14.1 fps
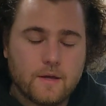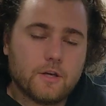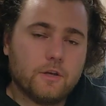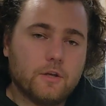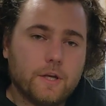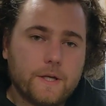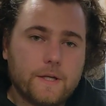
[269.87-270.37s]

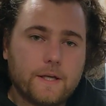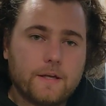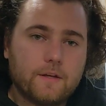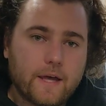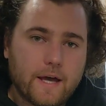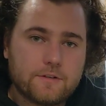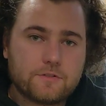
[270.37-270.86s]
You need
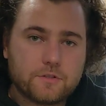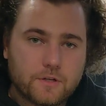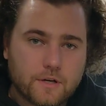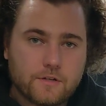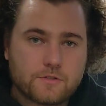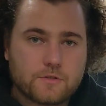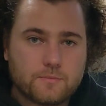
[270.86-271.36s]
to ask your
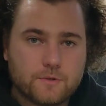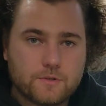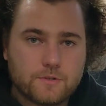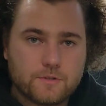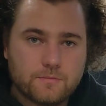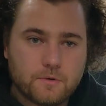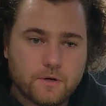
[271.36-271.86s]

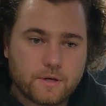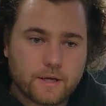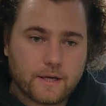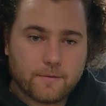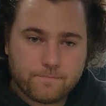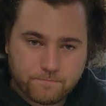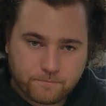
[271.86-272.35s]
customers,
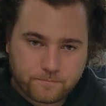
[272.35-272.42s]
okay,